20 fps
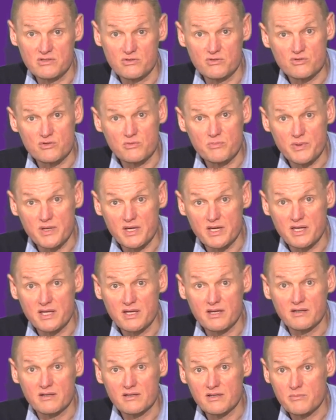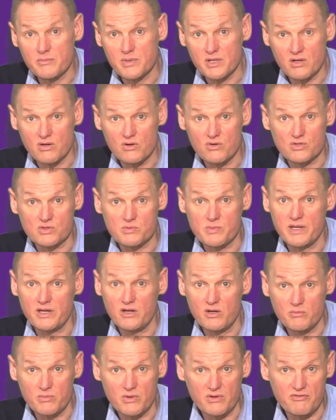Neutropenia can be caused by a
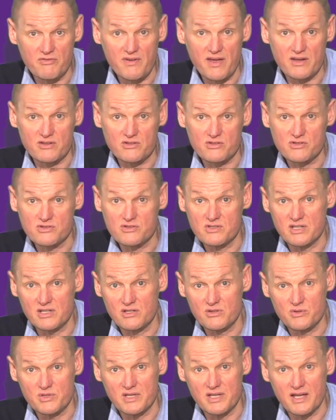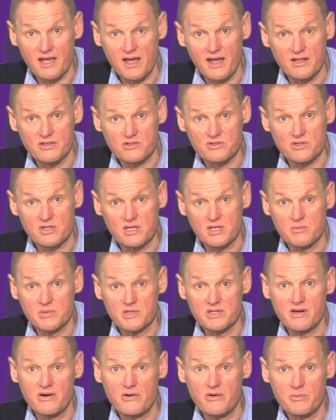number of factors, including cancer
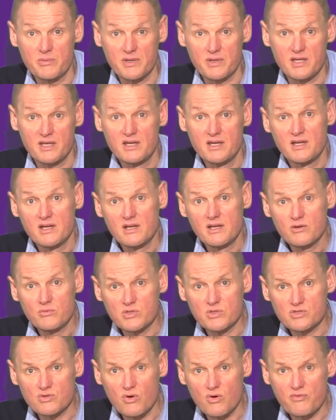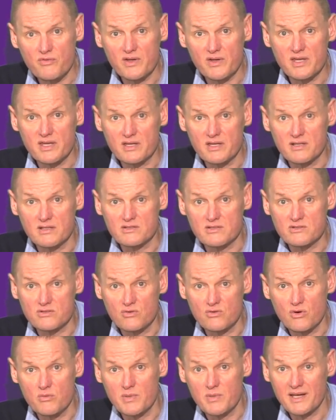chemotherapy, which often kills
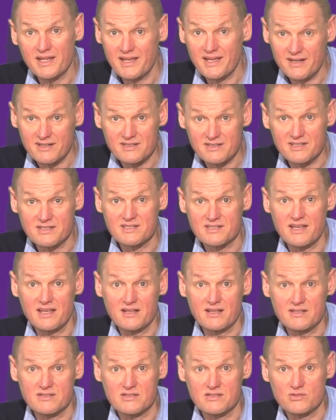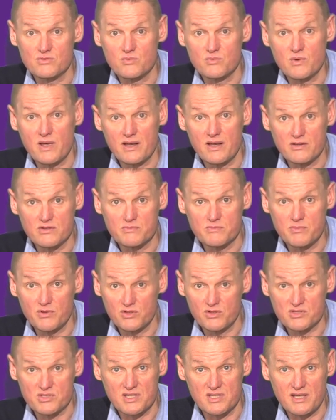normal healthy cells as well as
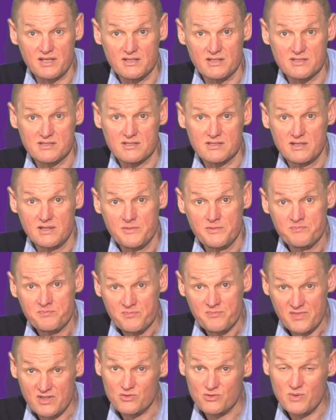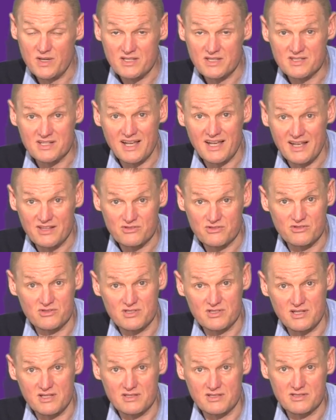blood cells, as well as the cancer
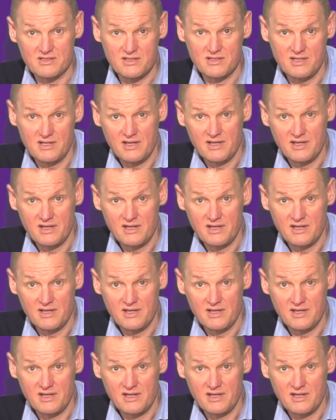cells.